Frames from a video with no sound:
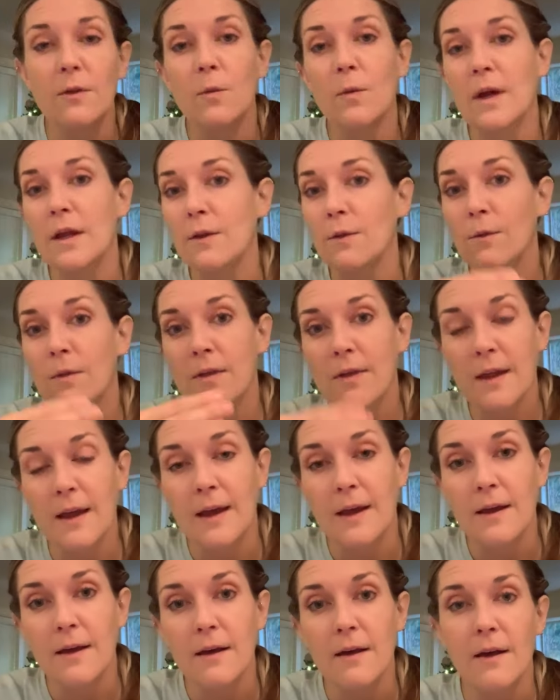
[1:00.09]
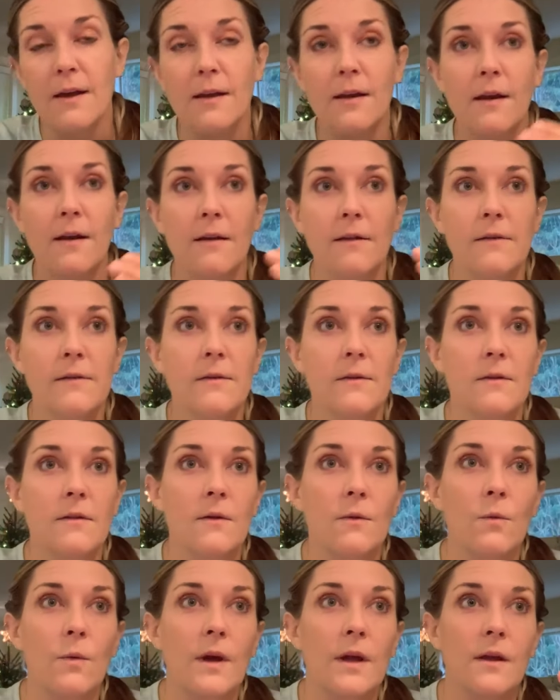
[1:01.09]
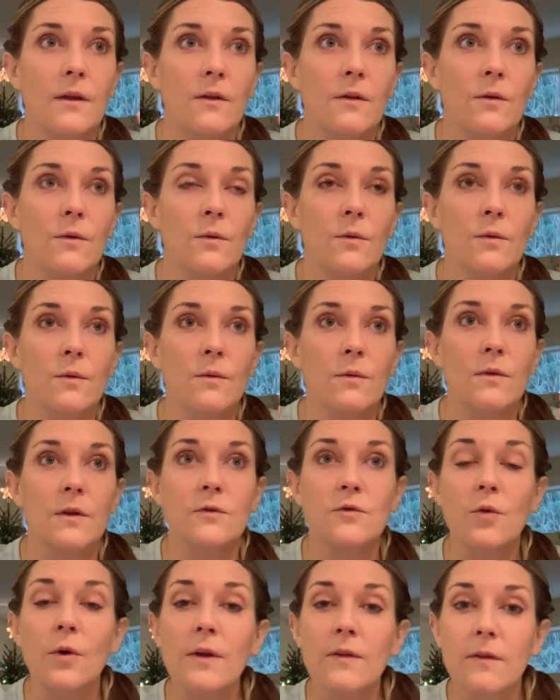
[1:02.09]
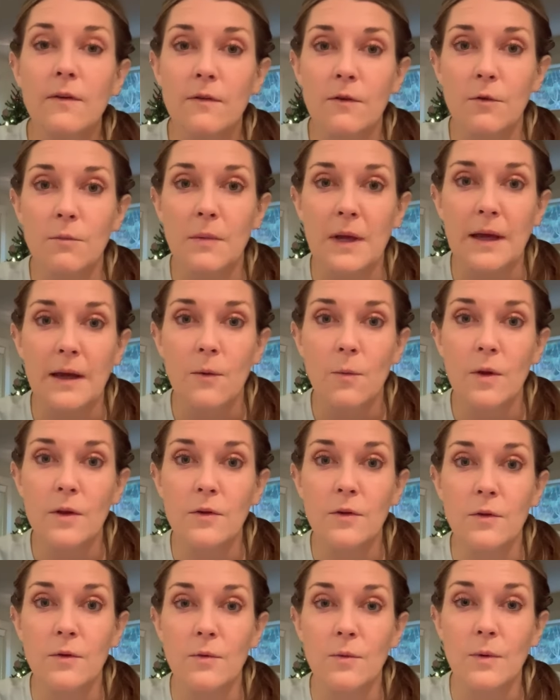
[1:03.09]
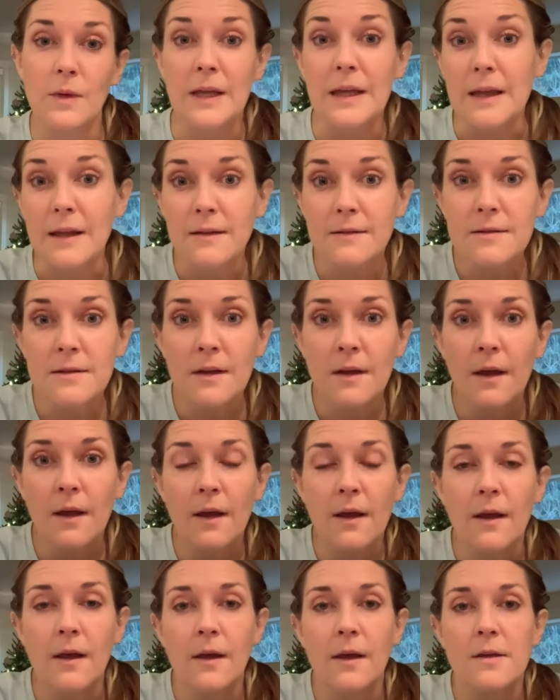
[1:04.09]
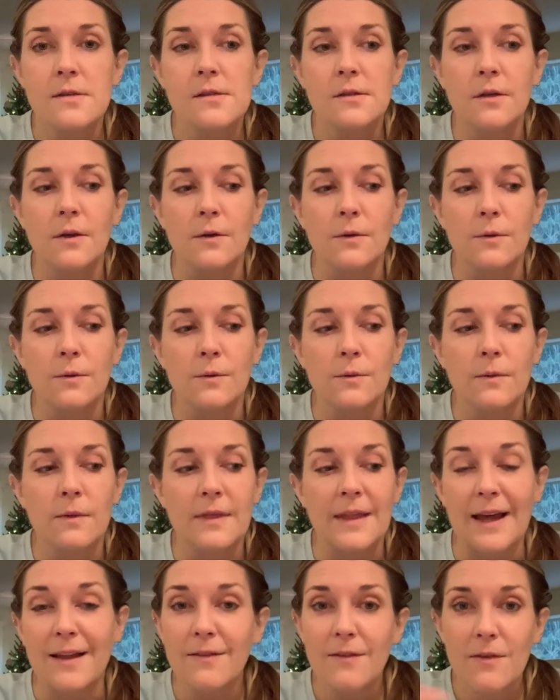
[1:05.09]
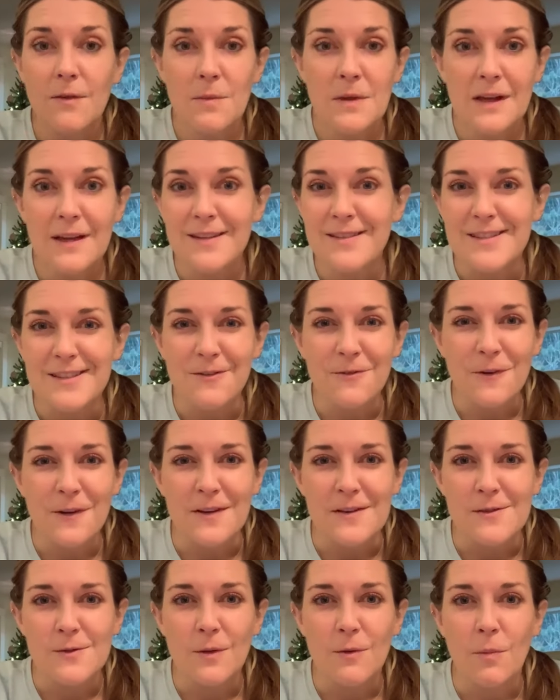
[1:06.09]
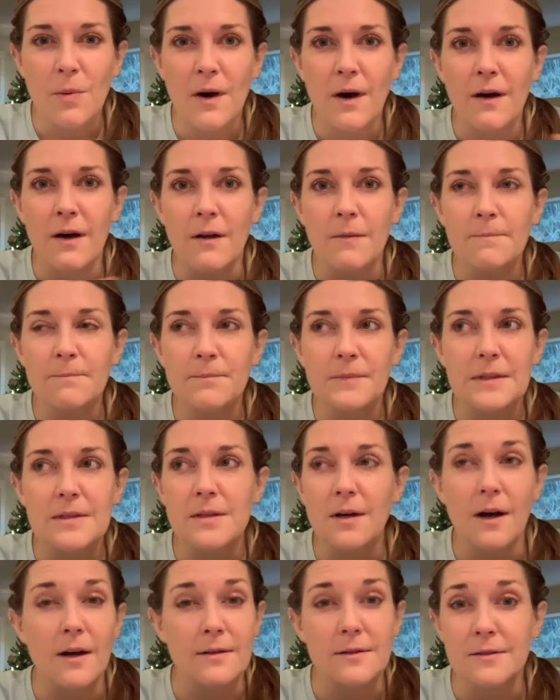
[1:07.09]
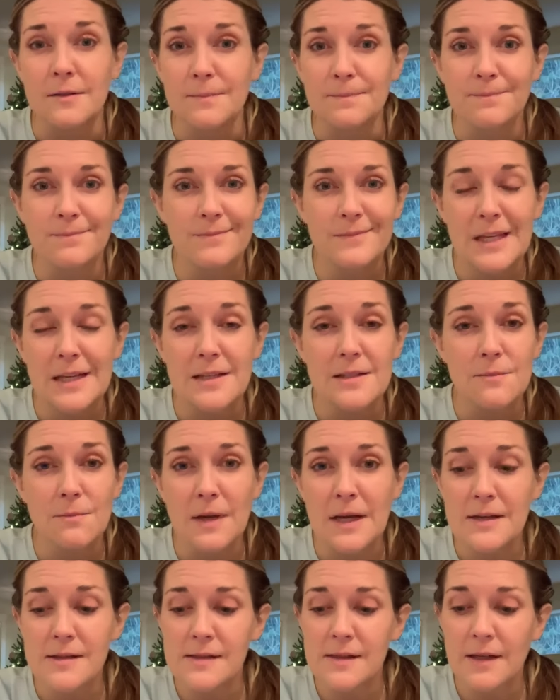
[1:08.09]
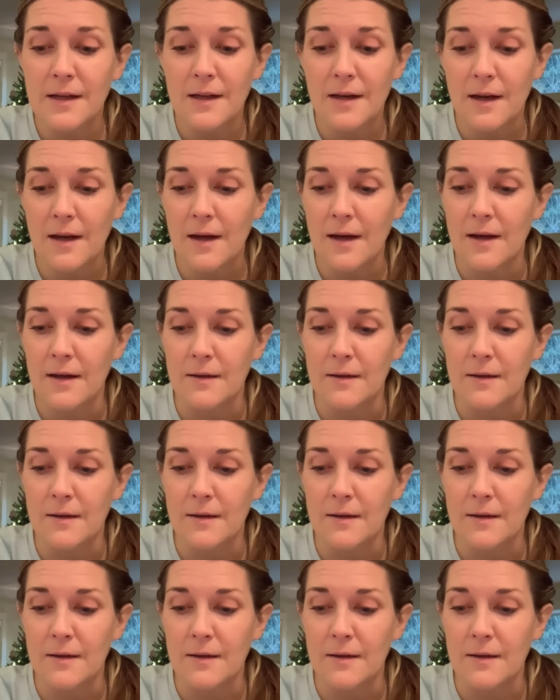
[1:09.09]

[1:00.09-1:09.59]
the way you think and the choices you make when you eat. So that's the biggest difference with Paul. It's awesome. He's amazing.